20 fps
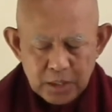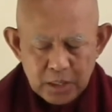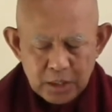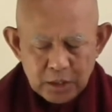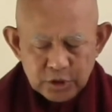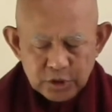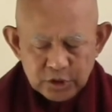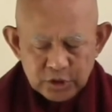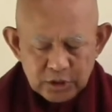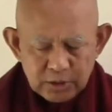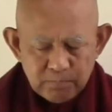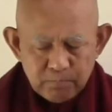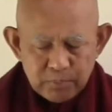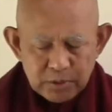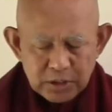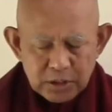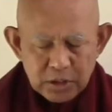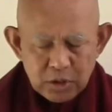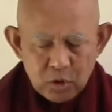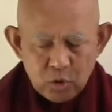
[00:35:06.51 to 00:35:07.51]
Simply
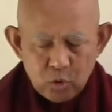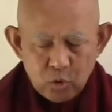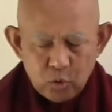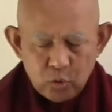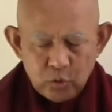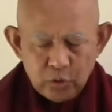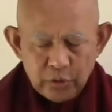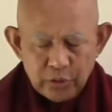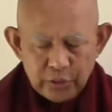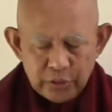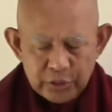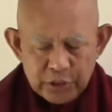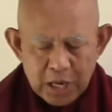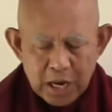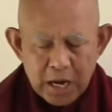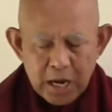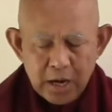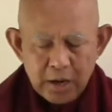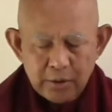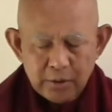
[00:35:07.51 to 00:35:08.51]
know
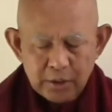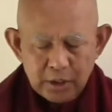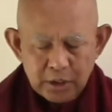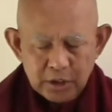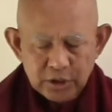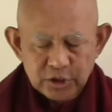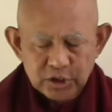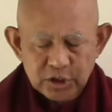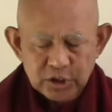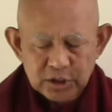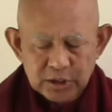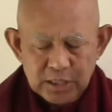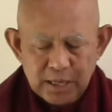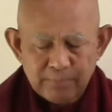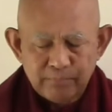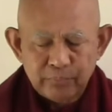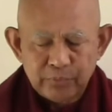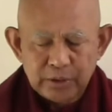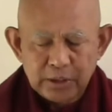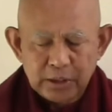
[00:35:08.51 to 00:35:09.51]
there is
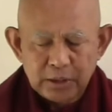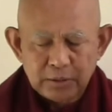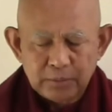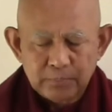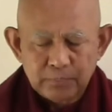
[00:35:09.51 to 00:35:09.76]
something